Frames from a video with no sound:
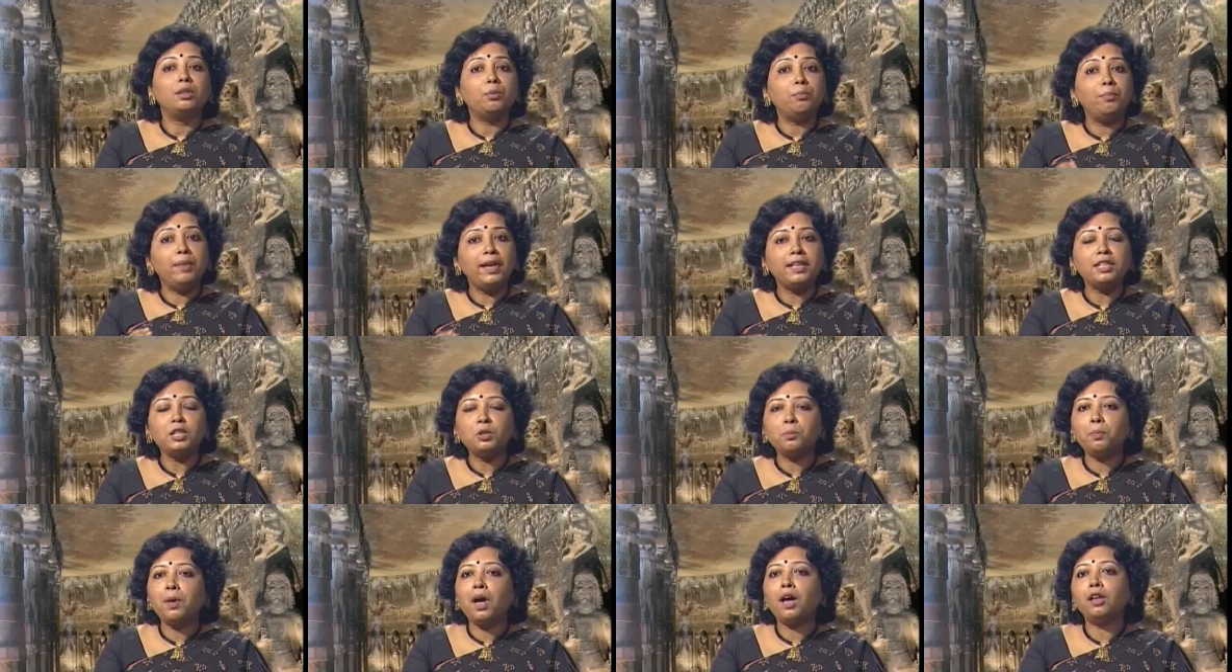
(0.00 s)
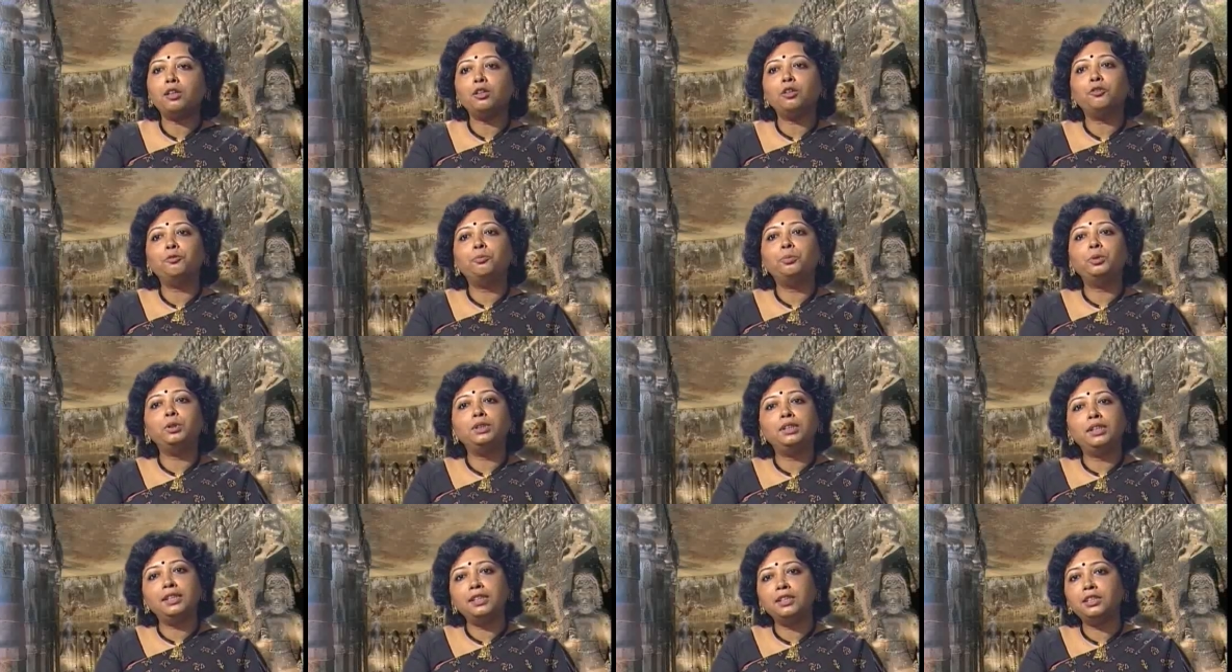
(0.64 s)
The best part of
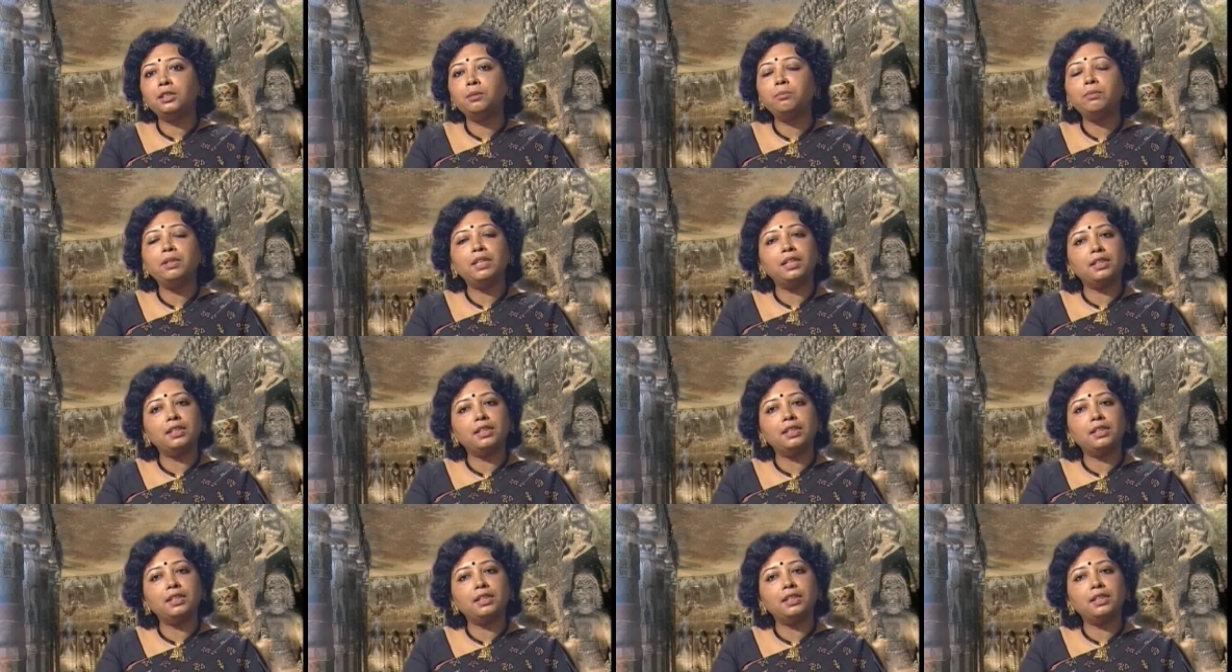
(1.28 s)
Buddhism